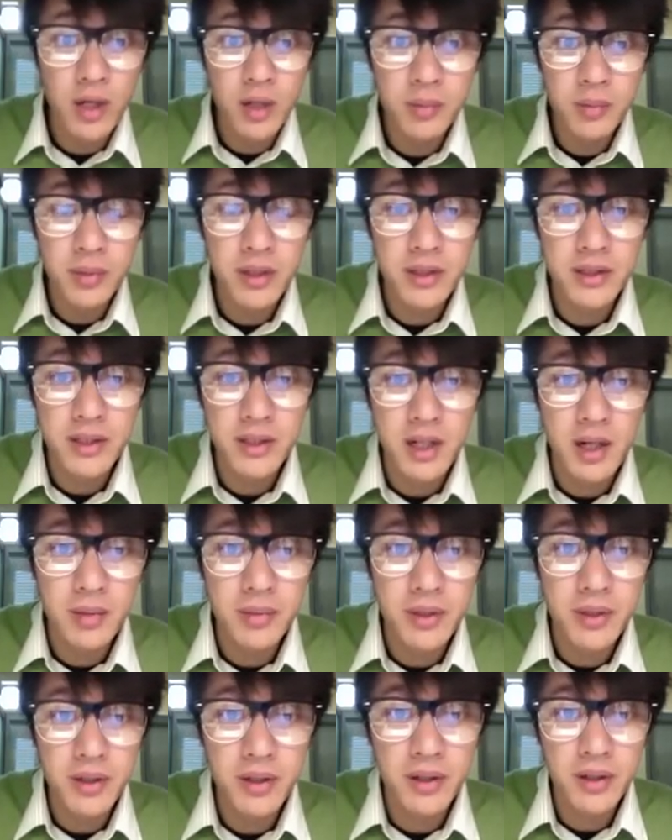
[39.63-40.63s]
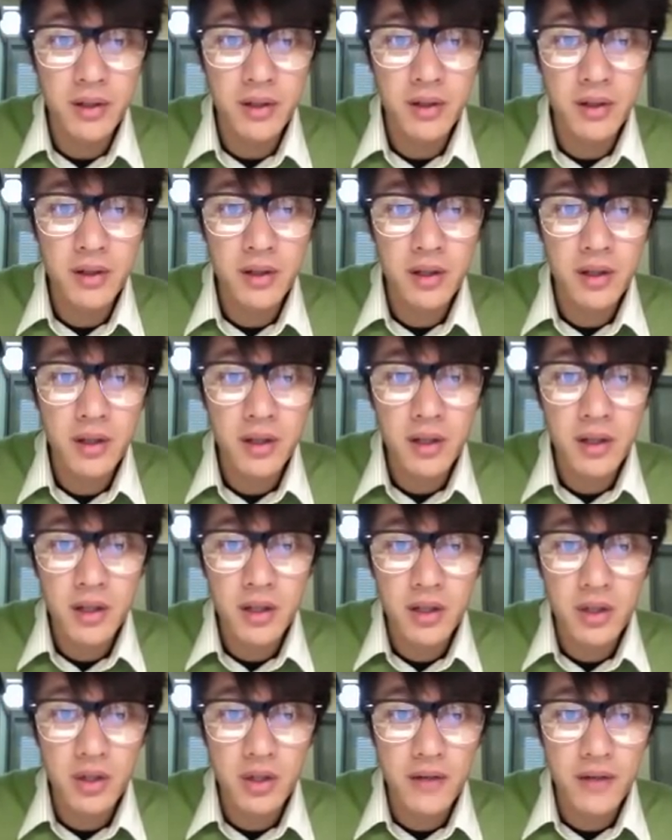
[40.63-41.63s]
up on top here
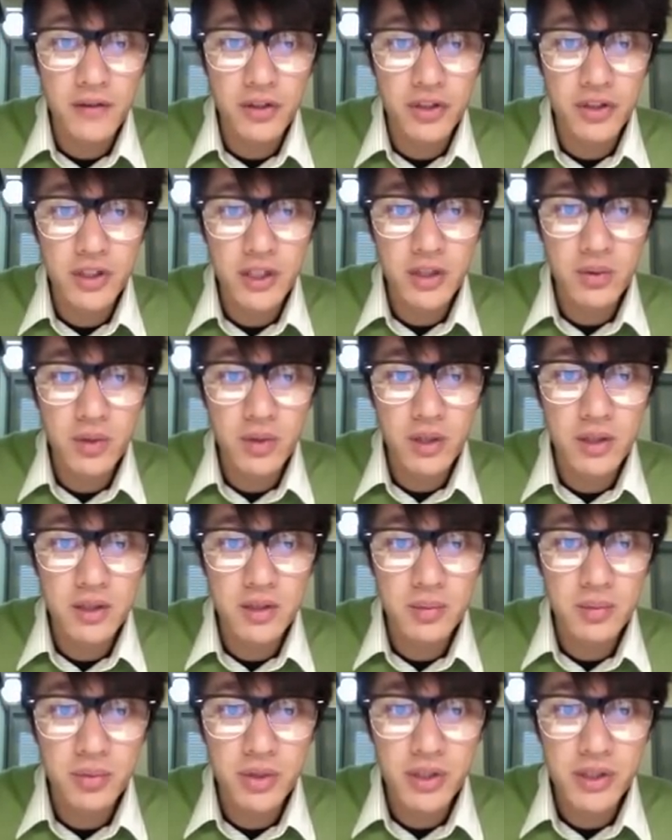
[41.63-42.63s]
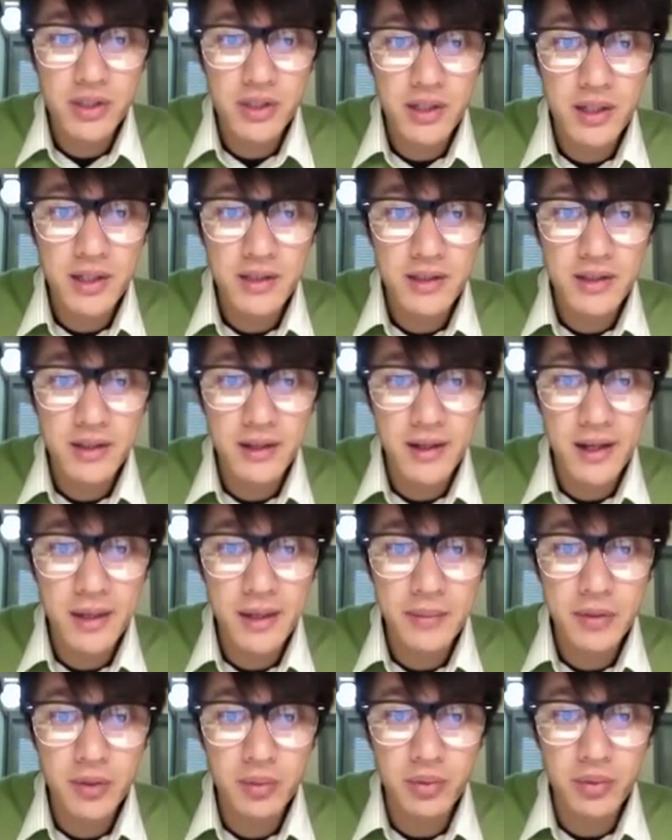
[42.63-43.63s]
you have your sequence presets and
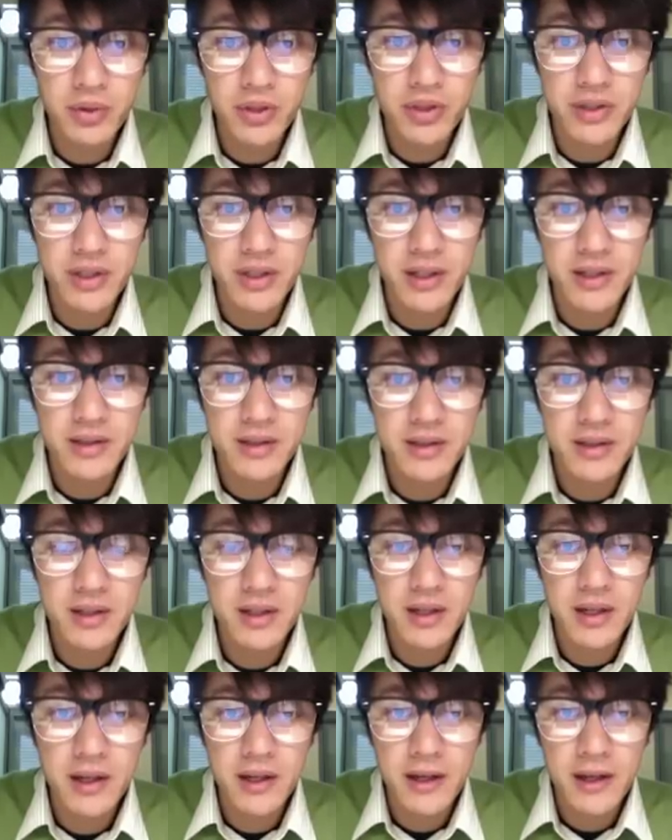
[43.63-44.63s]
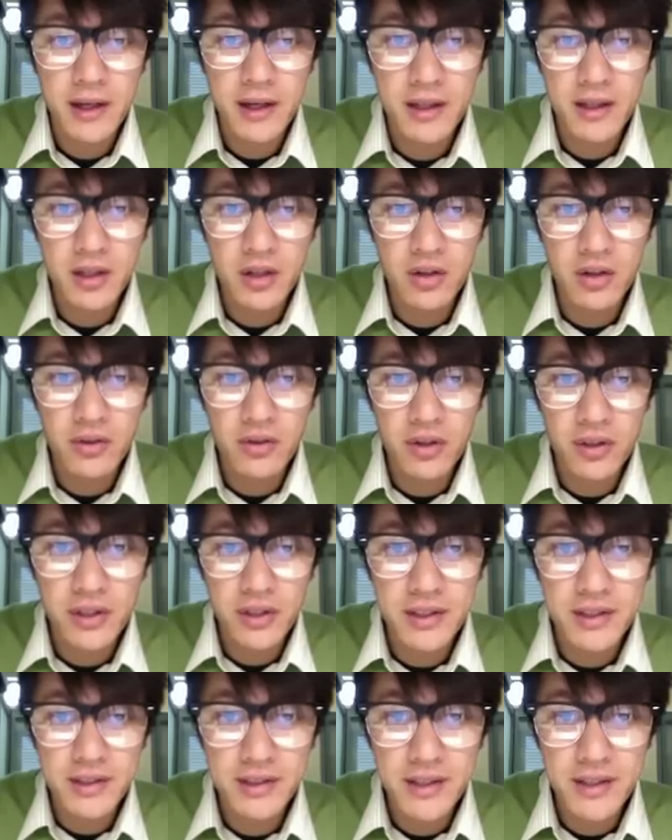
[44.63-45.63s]
capture presets and then over on
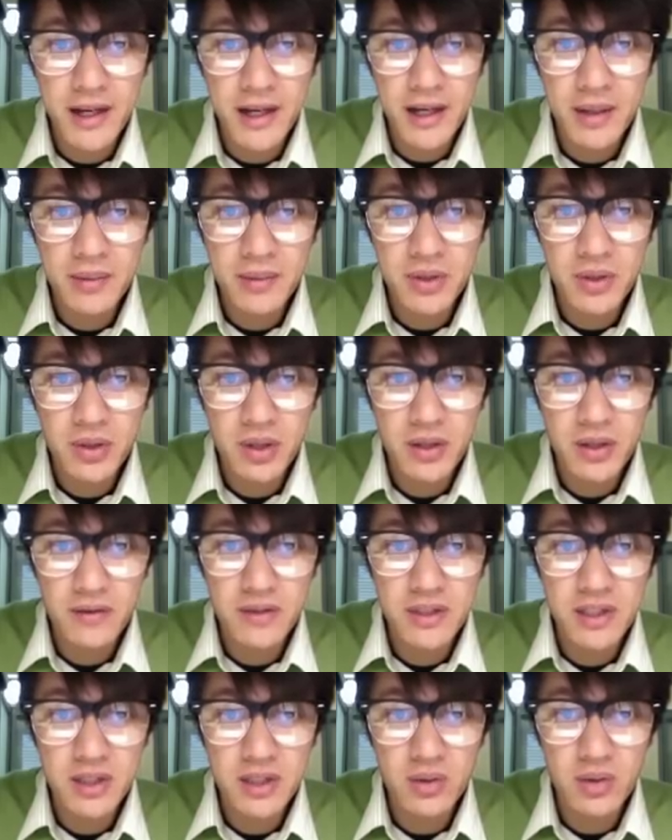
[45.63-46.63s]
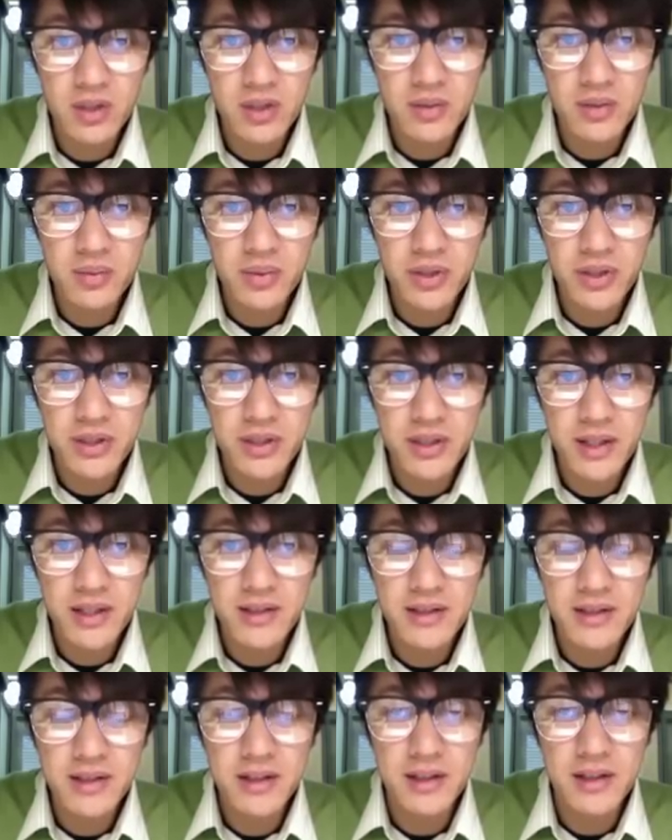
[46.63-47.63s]
these tabs you have sequence presets
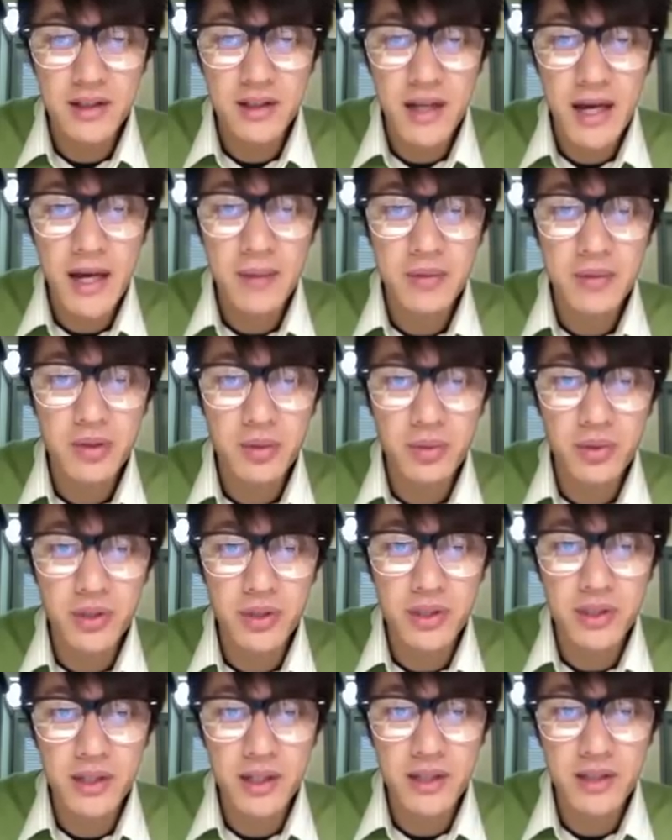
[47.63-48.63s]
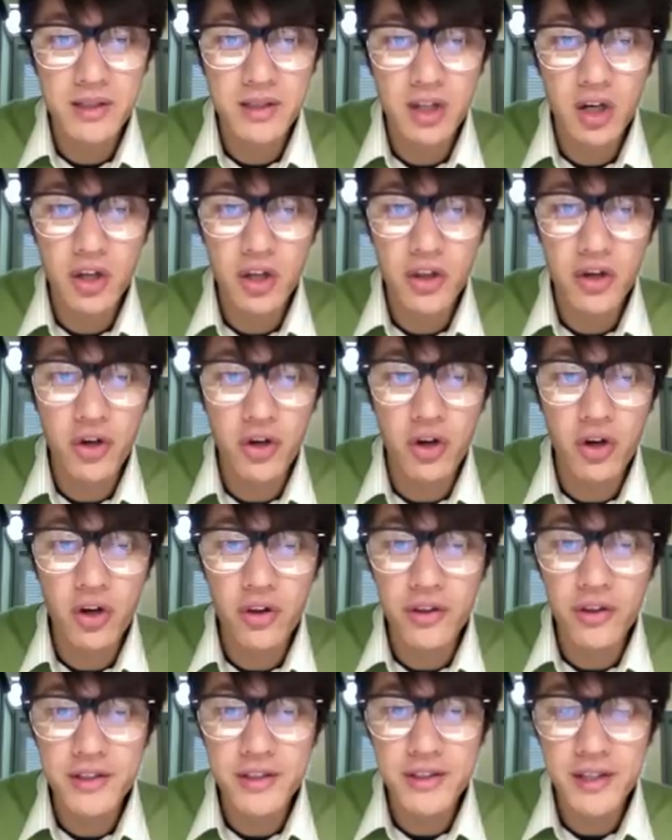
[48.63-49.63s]
and capture presets they're all
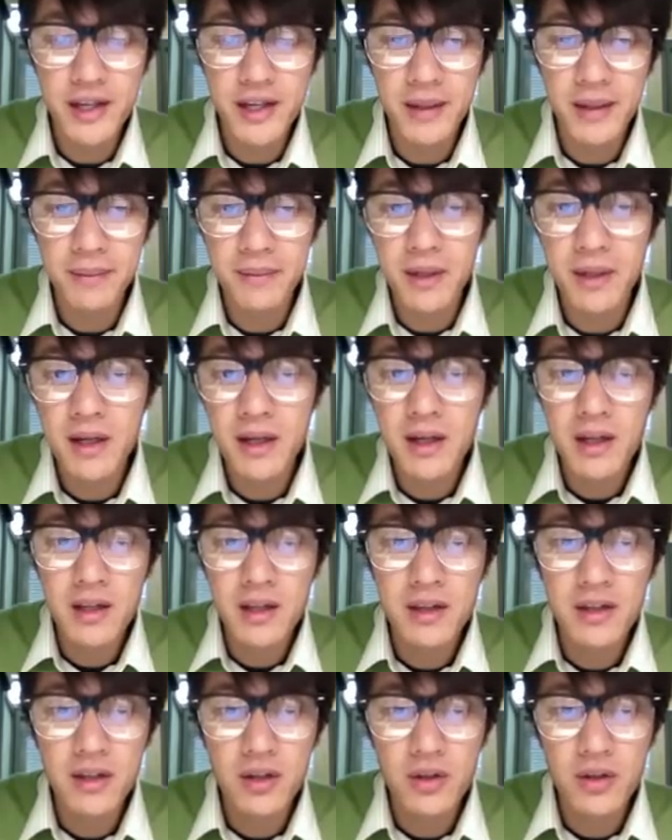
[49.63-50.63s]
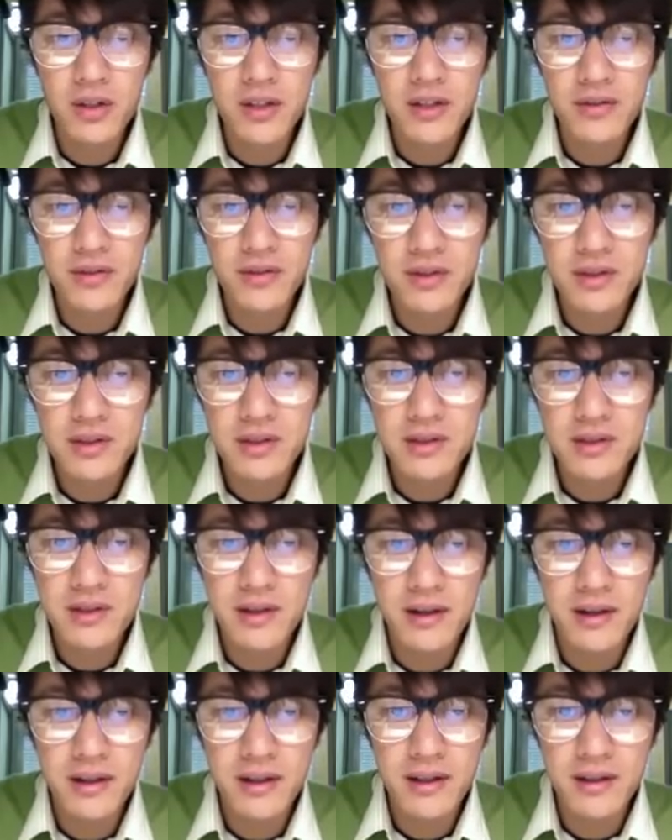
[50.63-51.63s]
the same the only difference is
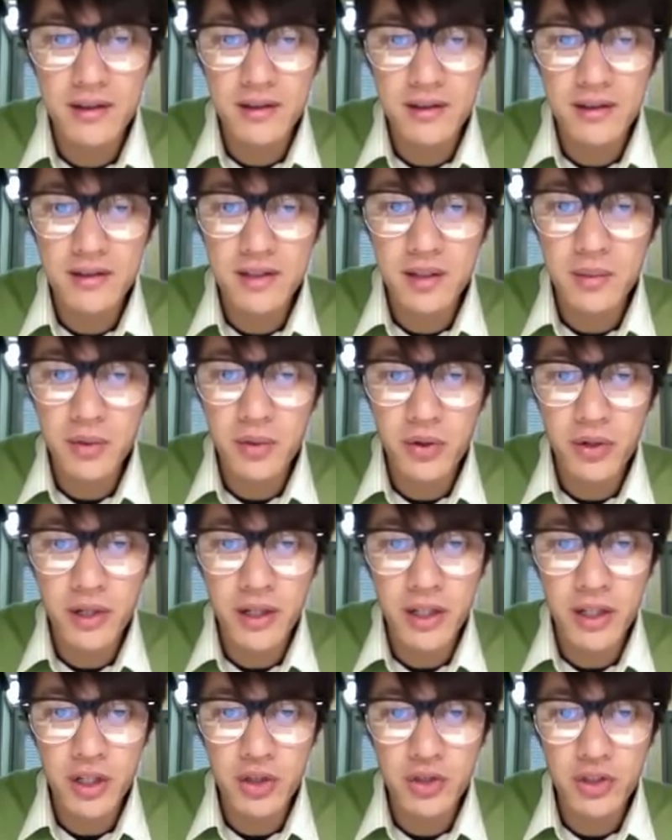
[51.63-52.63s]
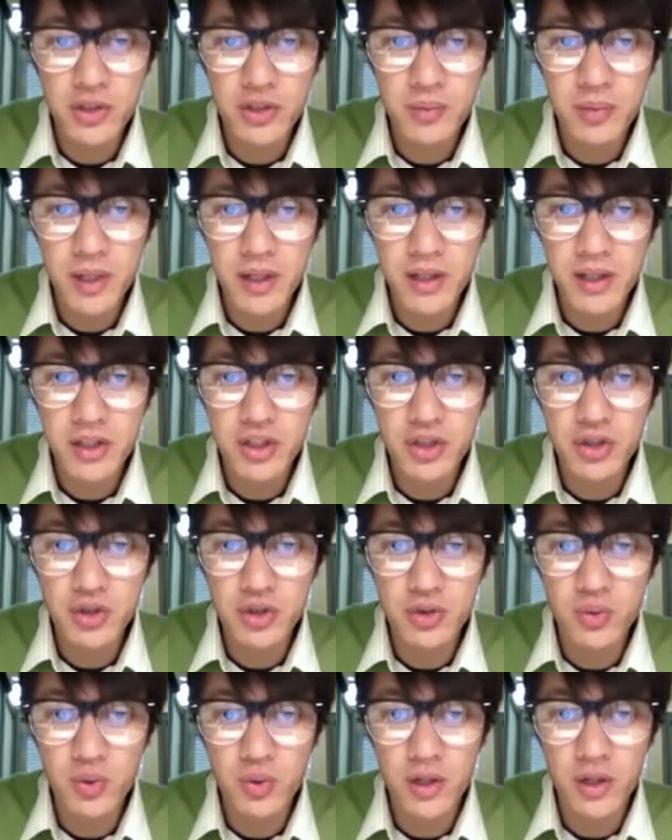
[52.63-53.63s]
that in the summary you just pick and
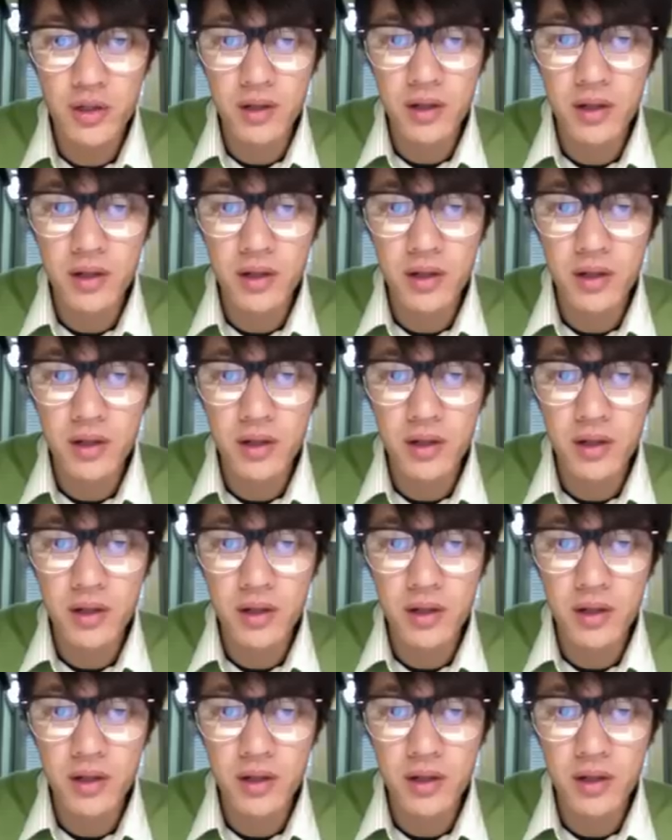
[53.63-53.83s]
choose one